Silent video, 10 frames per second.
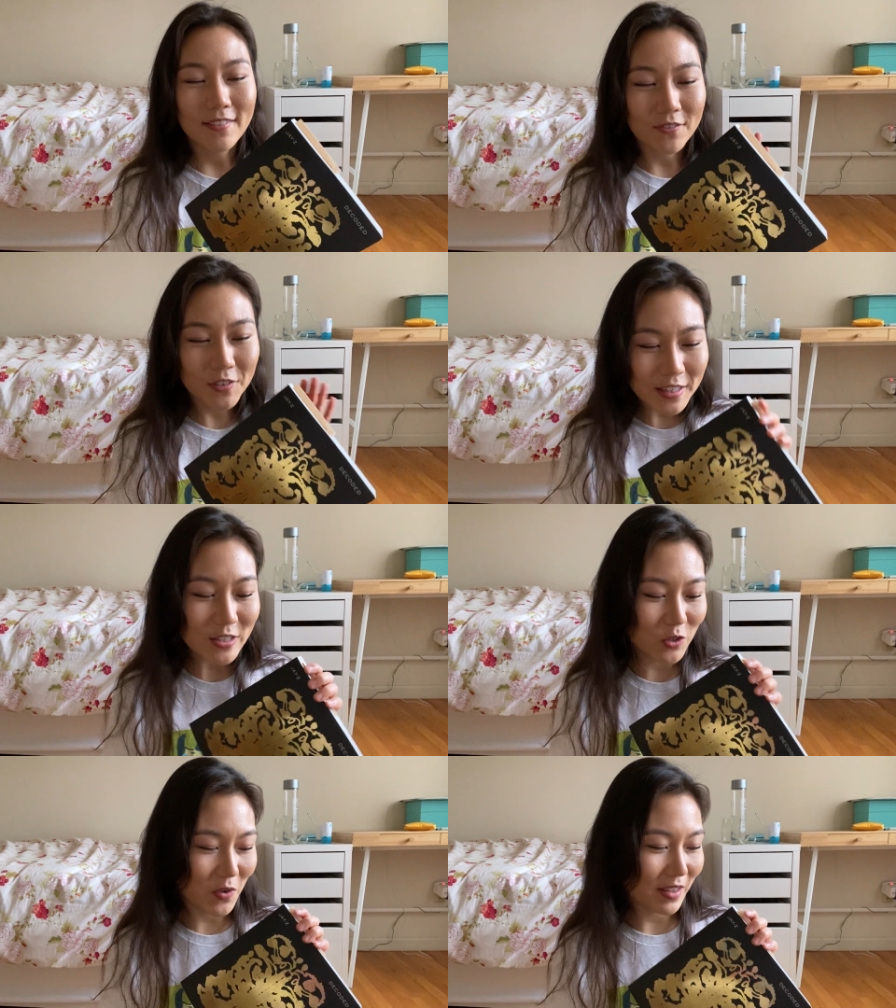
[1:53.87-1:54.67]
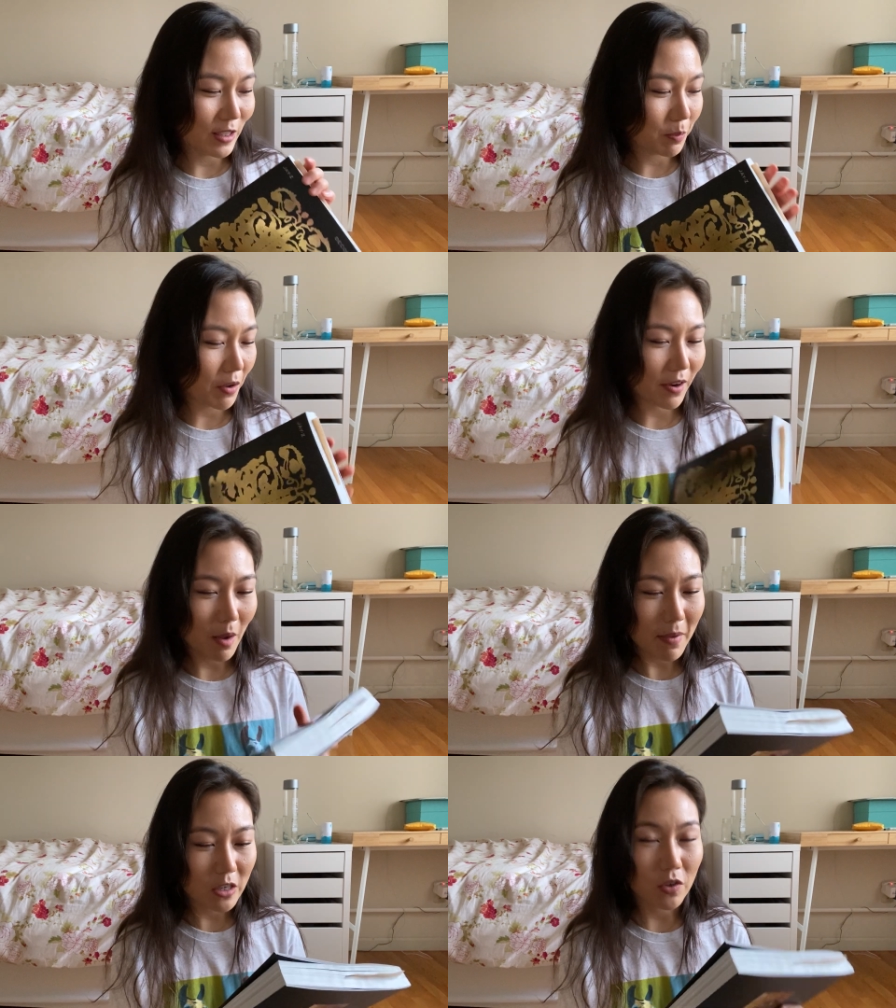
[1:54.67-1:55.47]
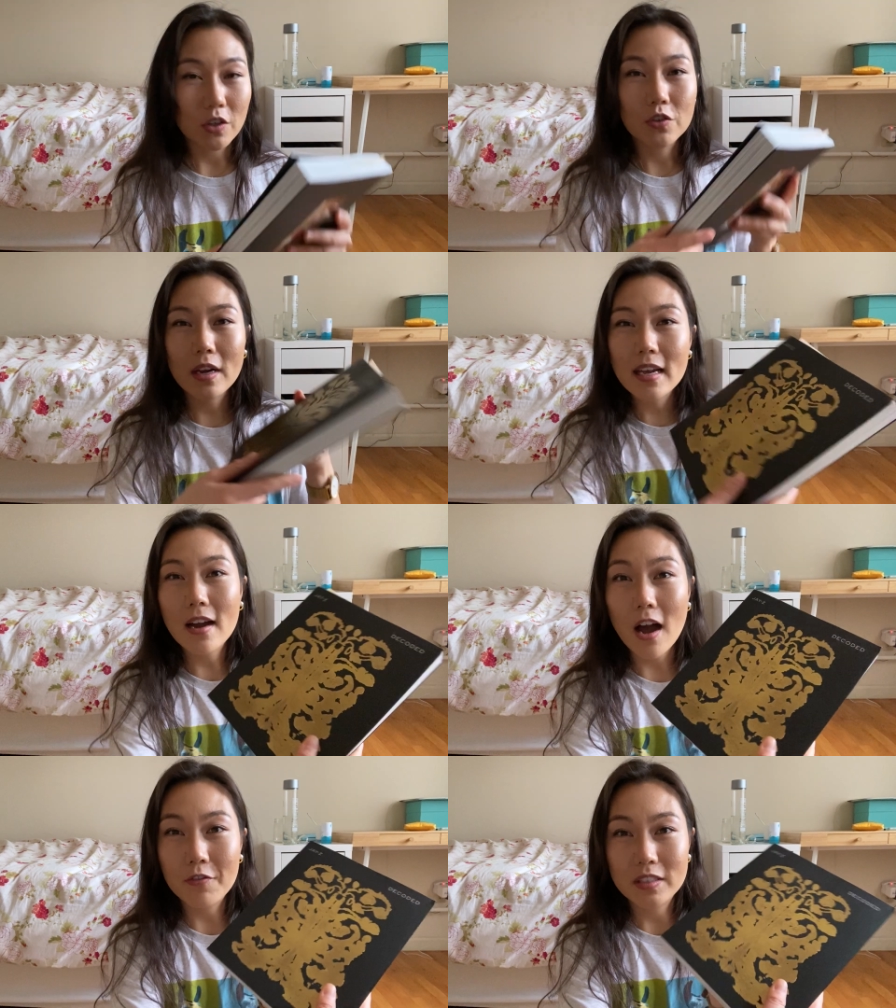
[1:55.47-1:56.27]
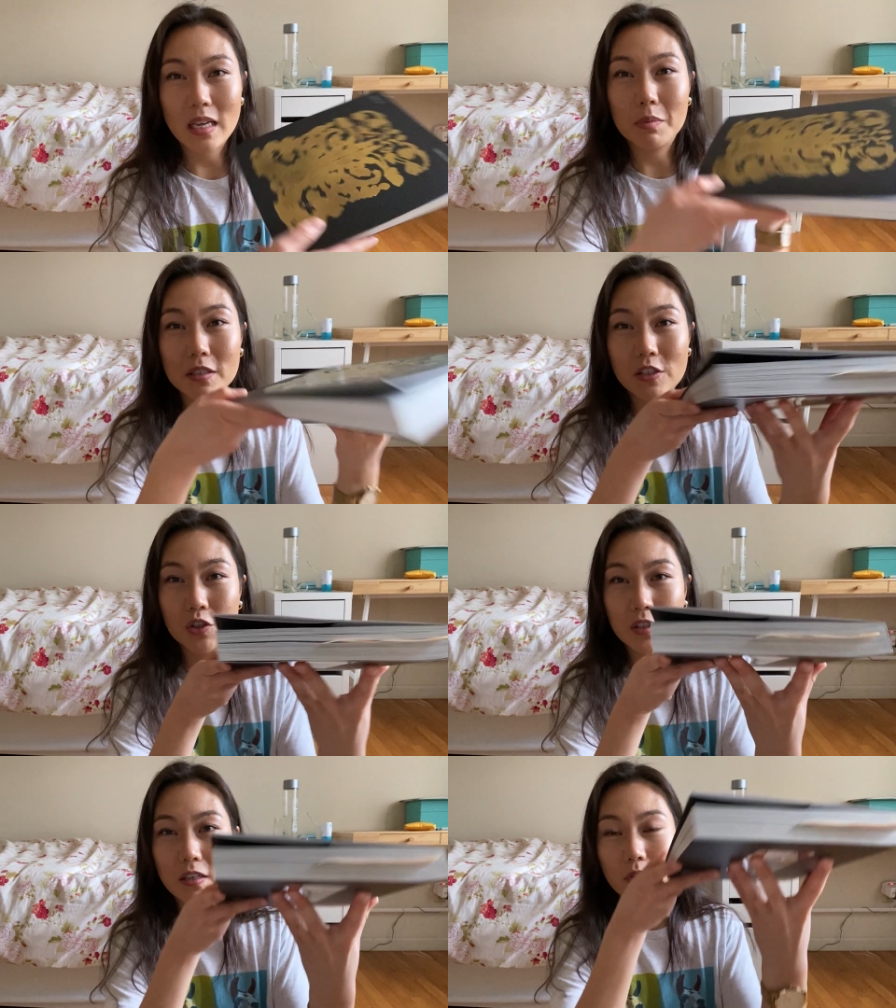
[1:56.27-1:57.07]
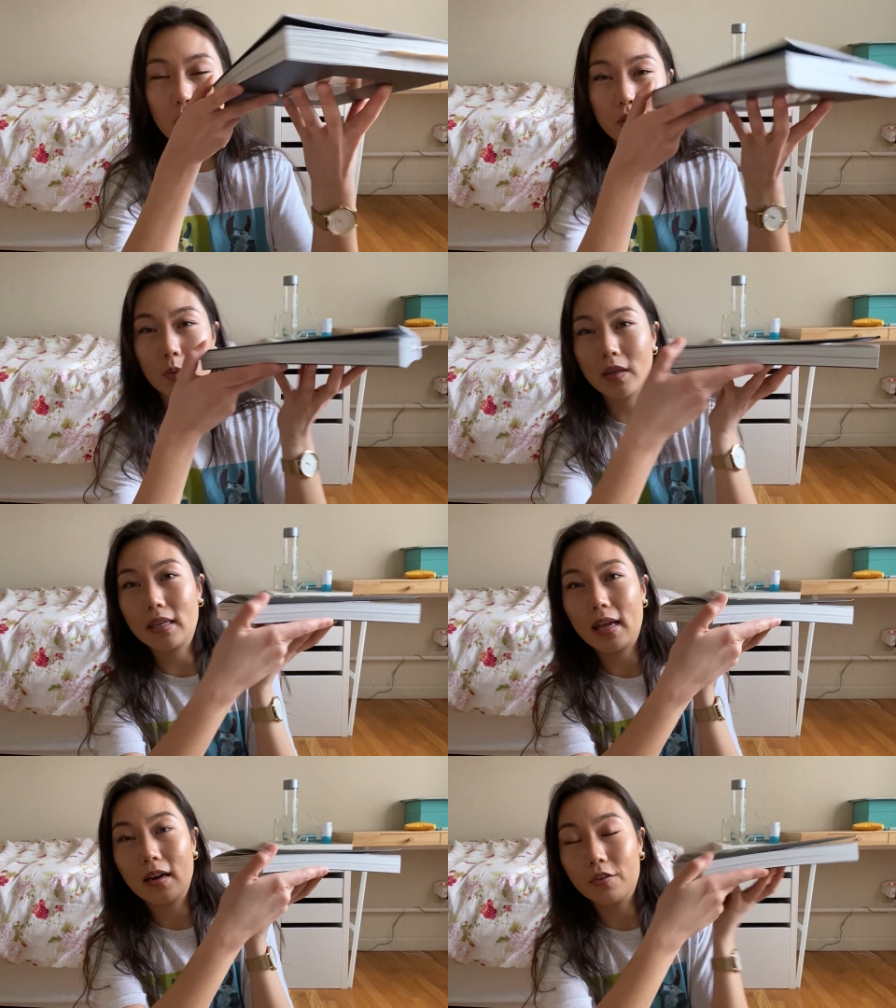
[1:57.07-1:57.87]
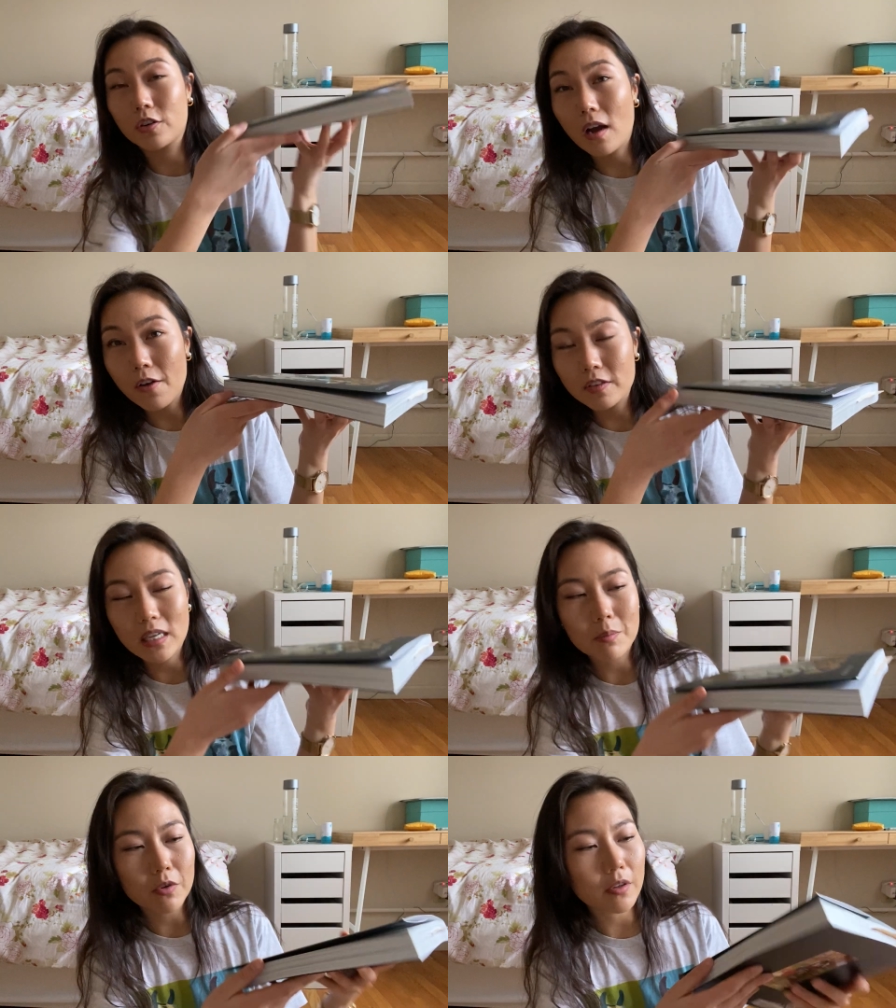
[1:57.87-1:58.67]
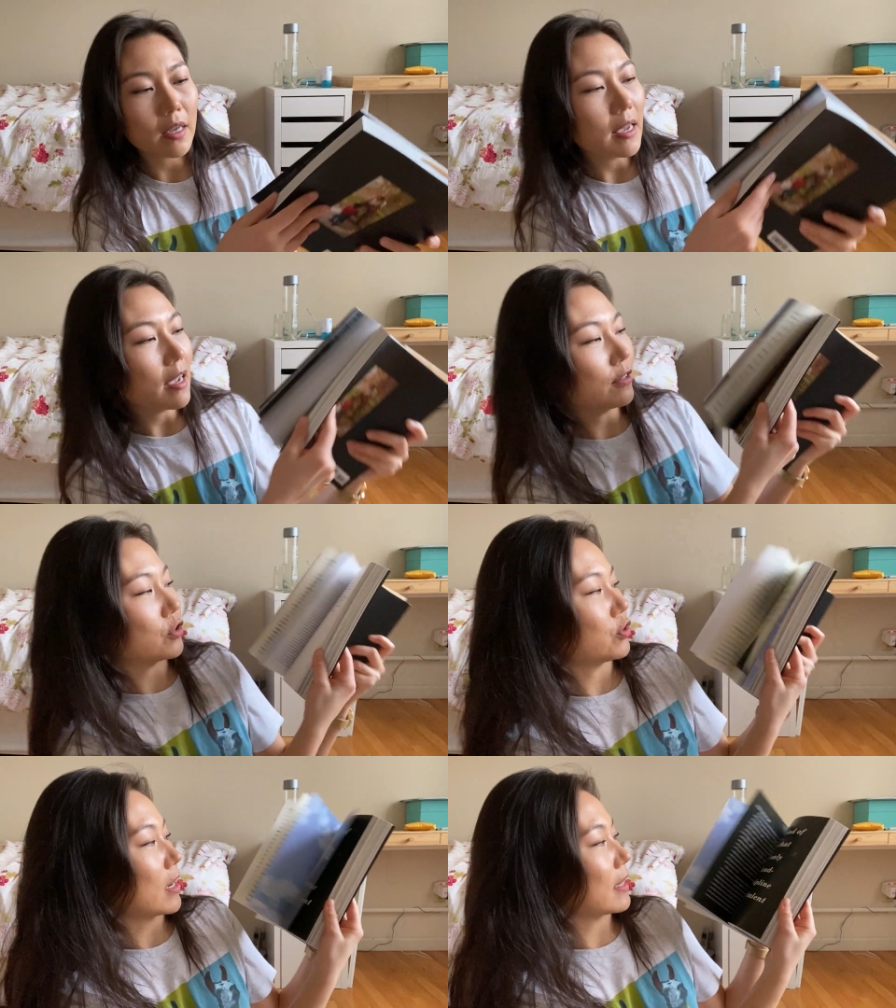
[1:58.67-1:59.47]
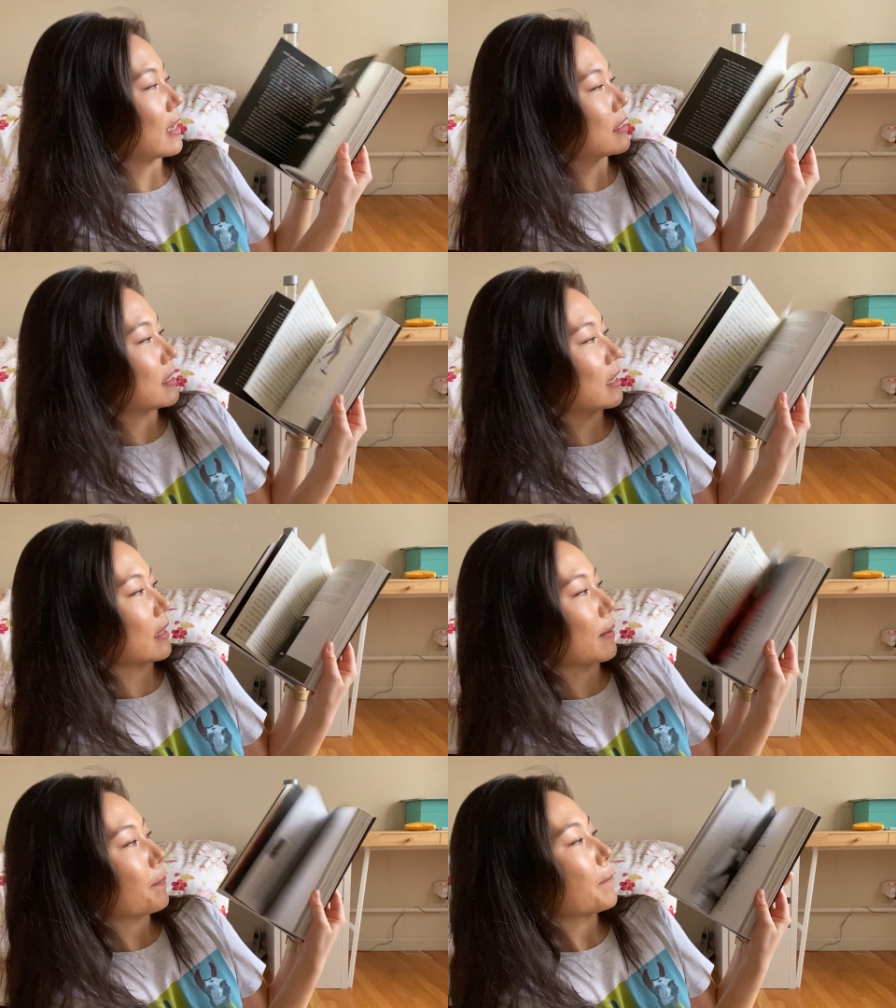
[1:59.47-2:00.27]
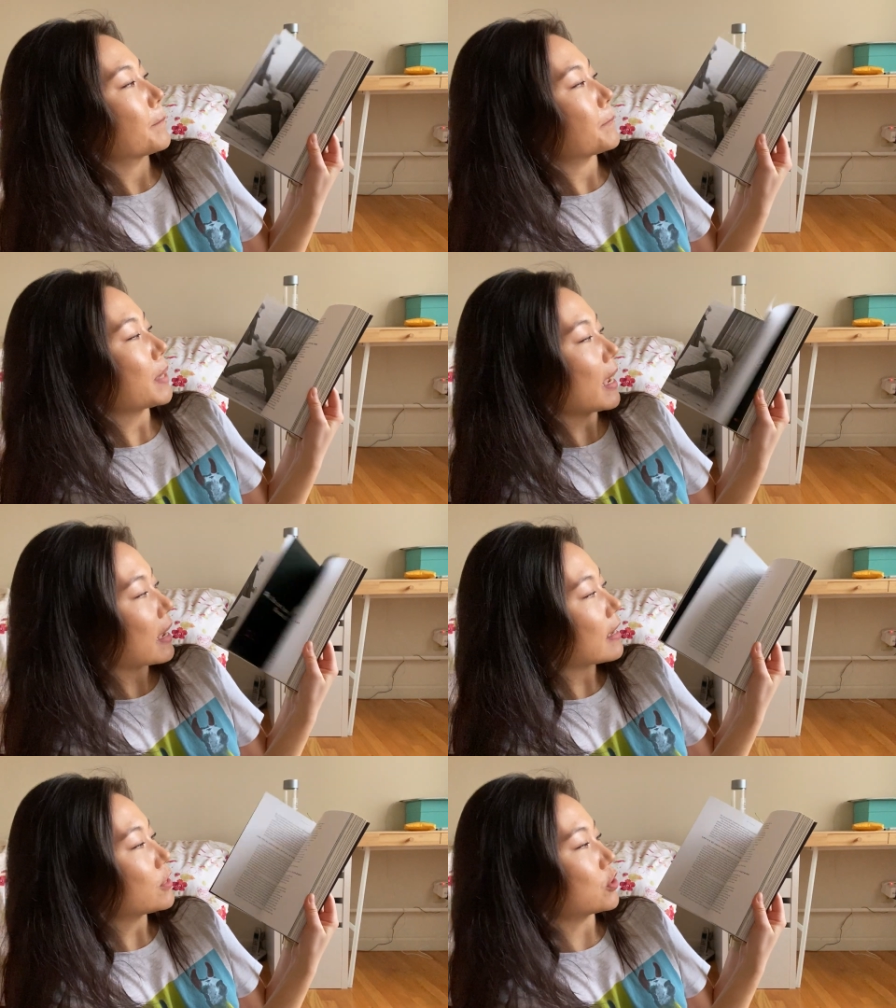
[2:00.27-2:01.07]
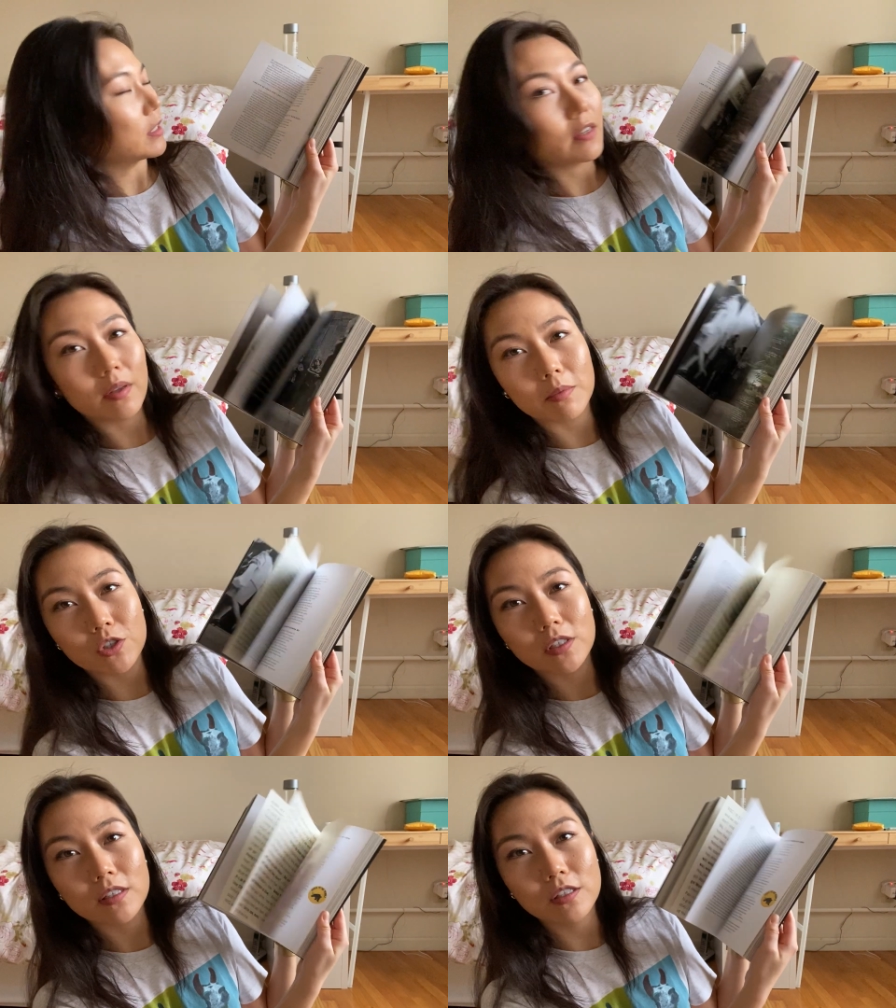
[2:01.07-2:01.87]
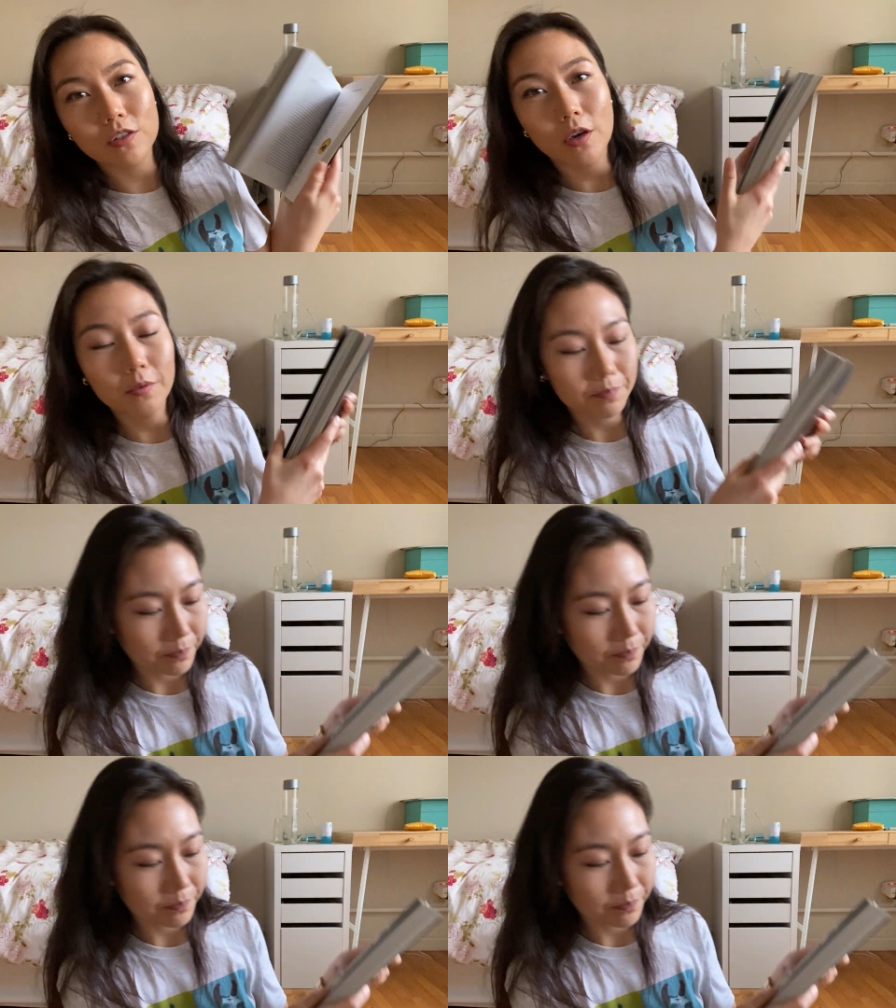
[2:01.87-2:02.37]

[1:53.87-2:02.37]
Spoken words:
Really enjoying this book. It makes for a great coffee table edition if you also want to get it on your coffee table. And there's gigantic like pages of images. So,